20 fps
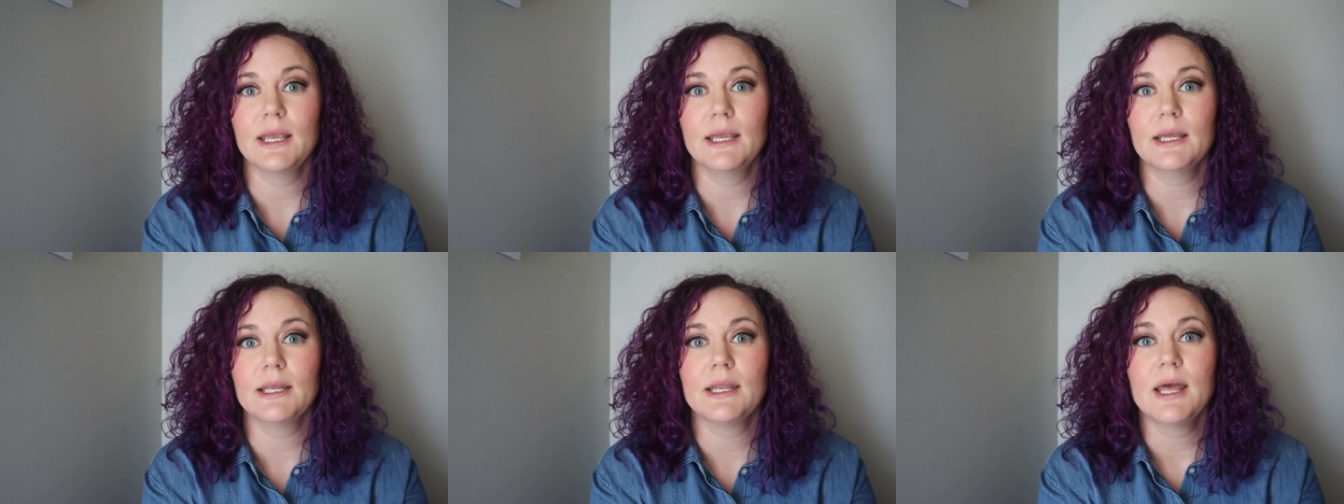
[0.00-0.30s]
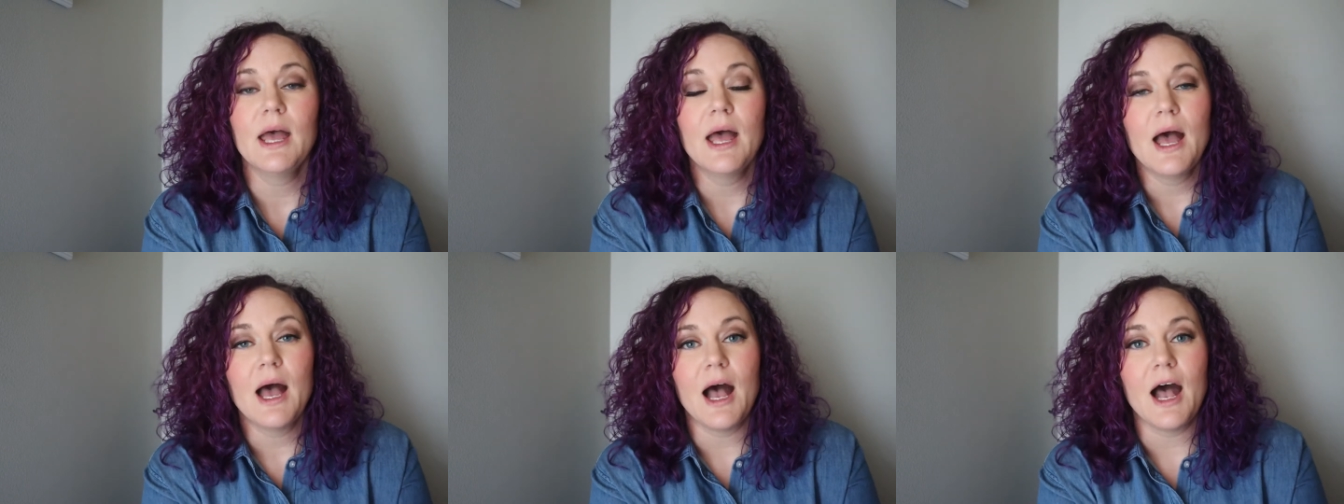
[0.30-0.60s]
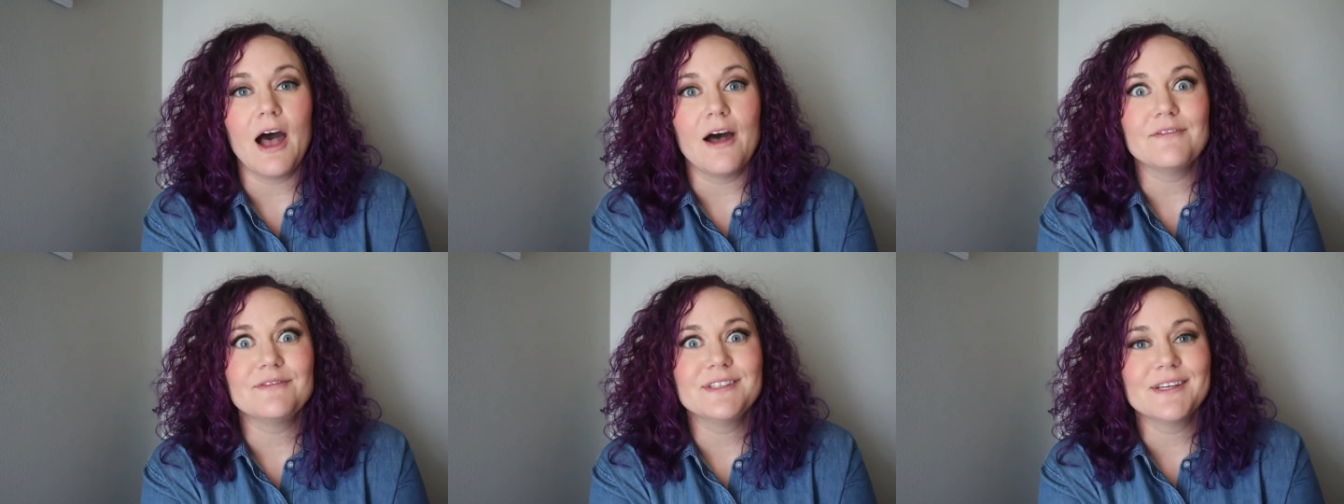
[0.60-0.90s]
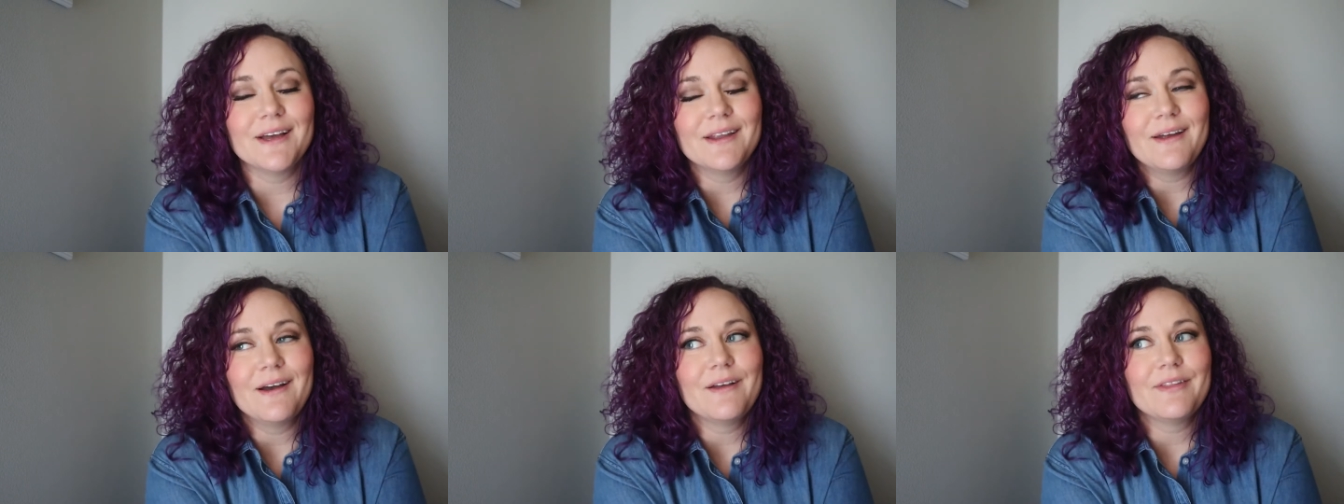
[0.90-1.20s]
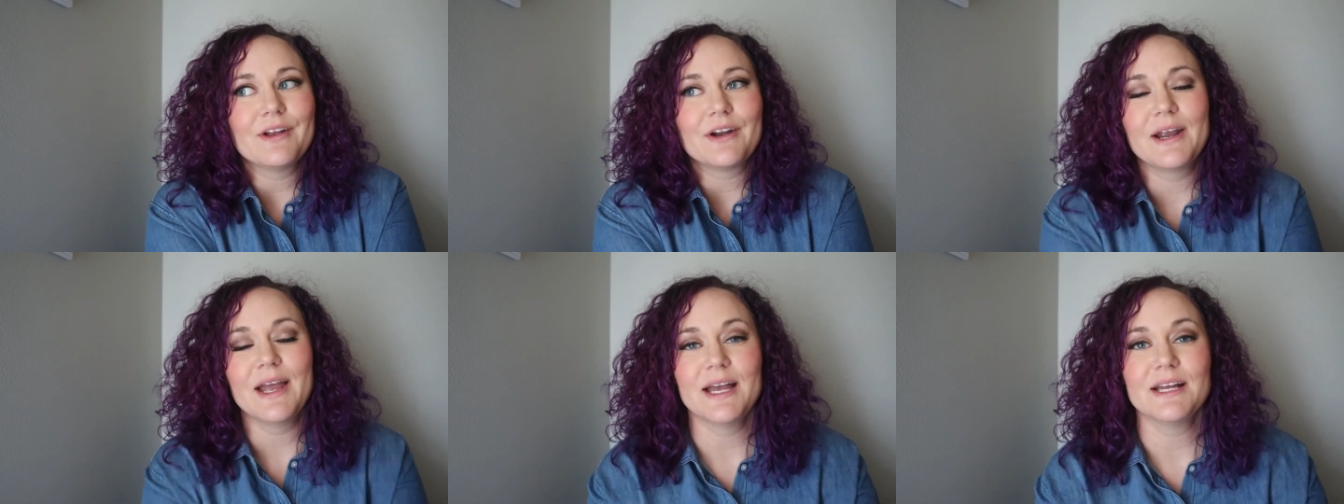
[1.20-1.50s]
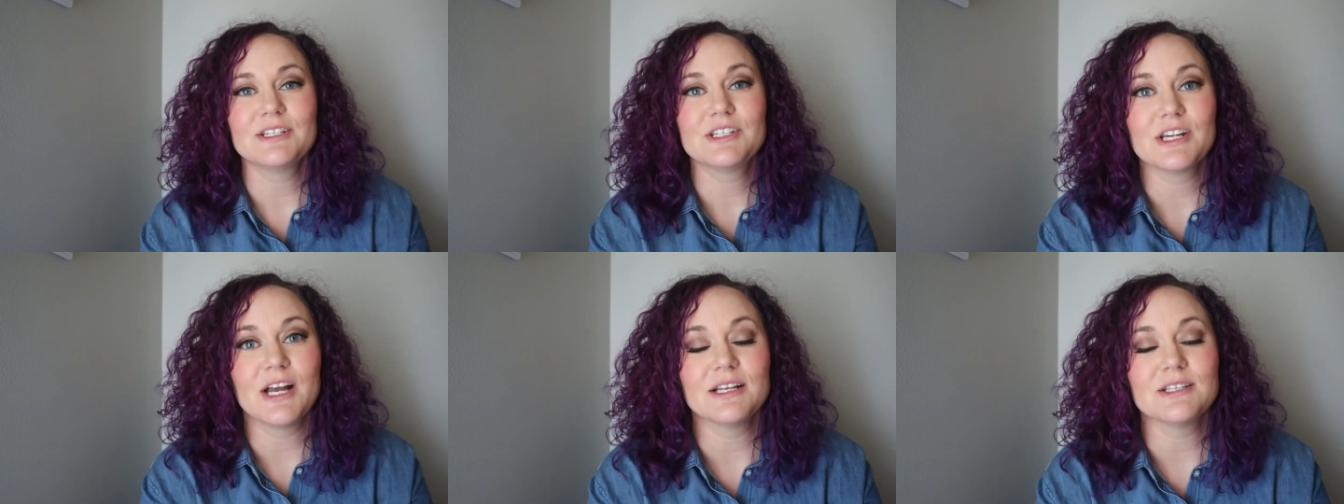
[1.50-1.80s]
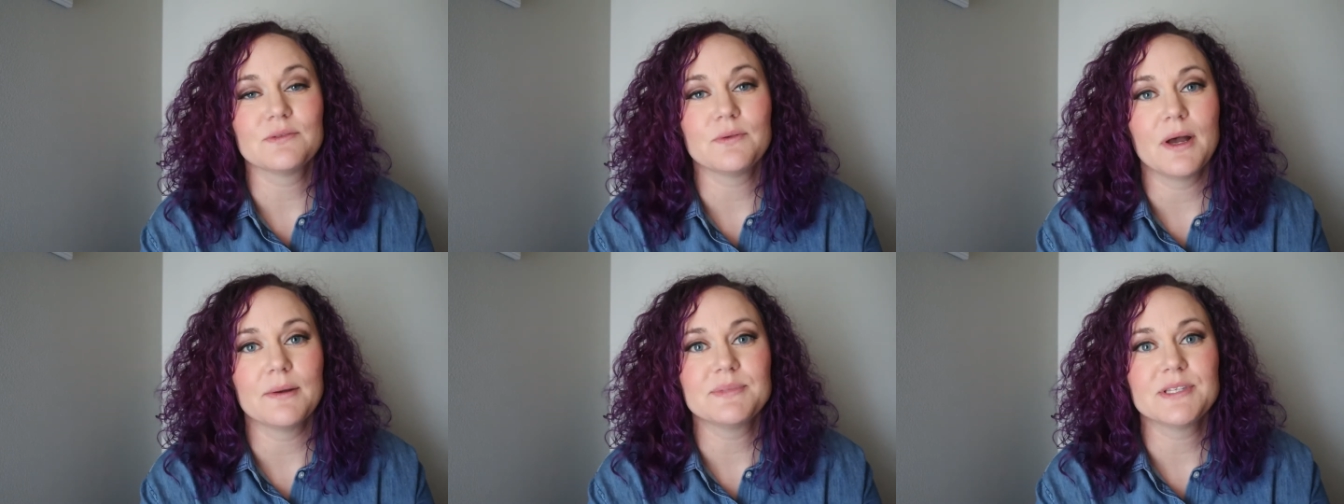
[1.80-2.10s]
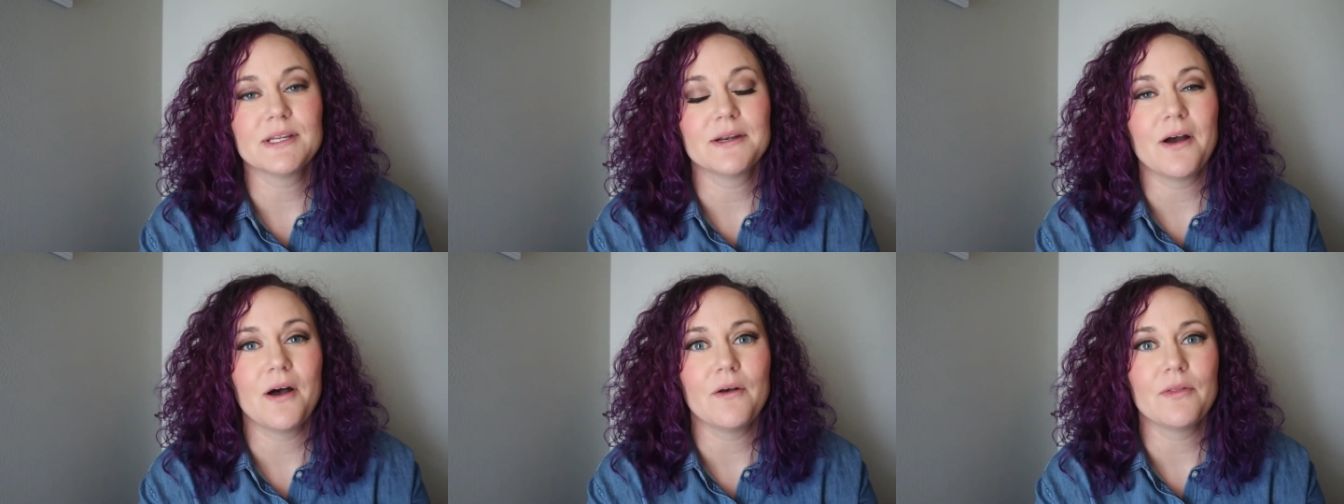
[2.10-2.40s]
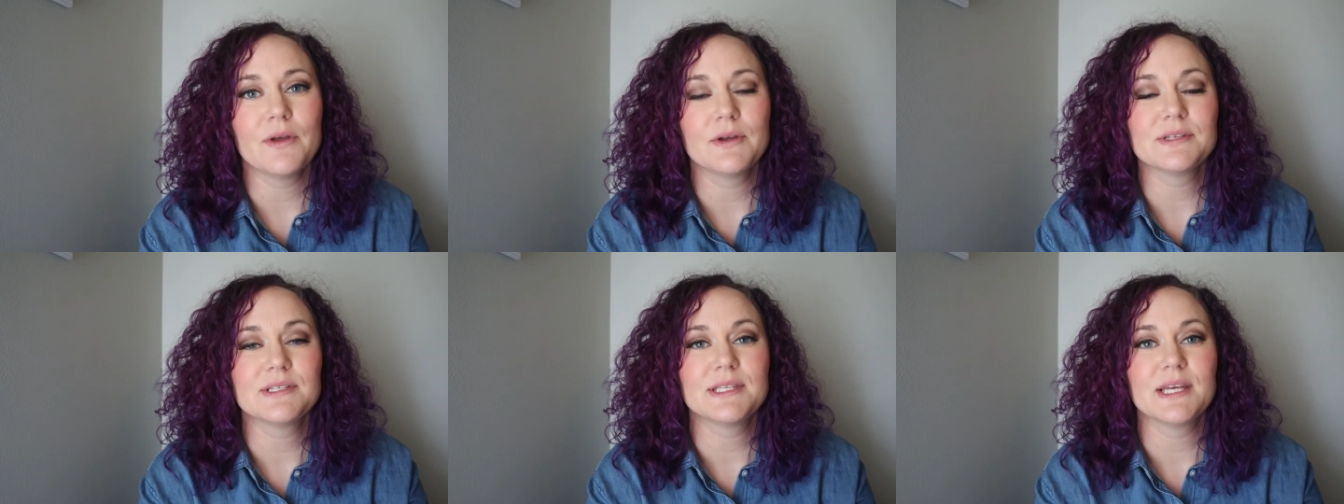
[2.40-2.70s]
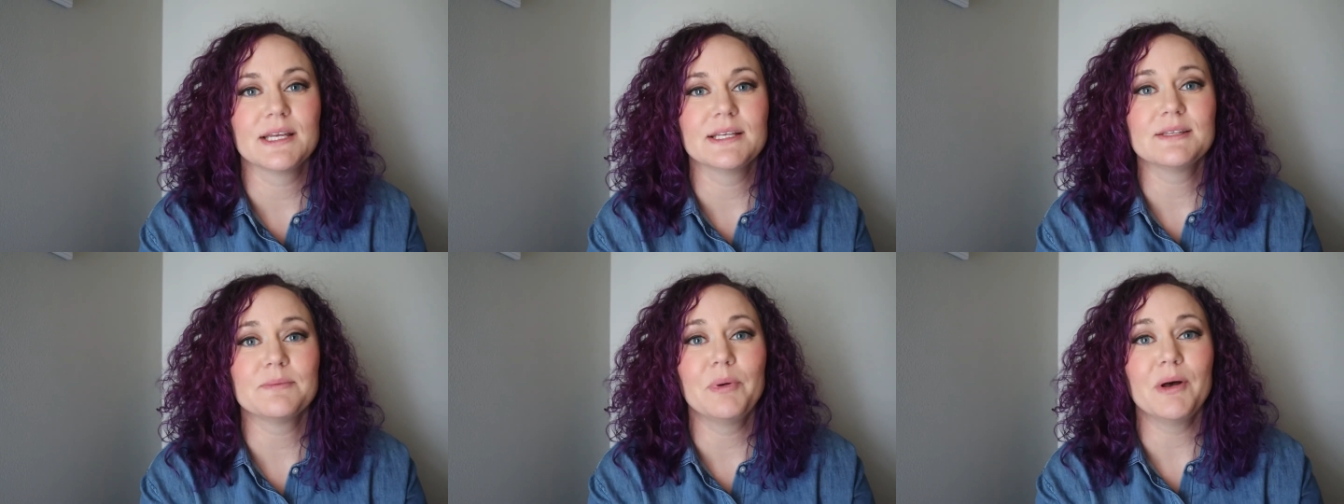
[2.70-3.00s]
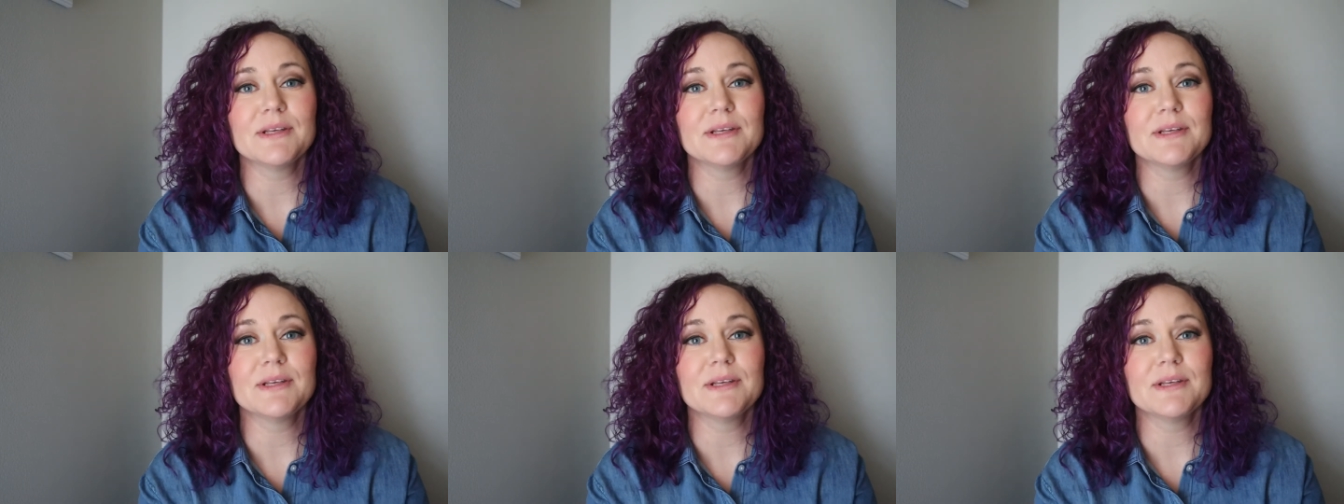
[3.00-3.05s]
and I've done other headshot swaps and all those things.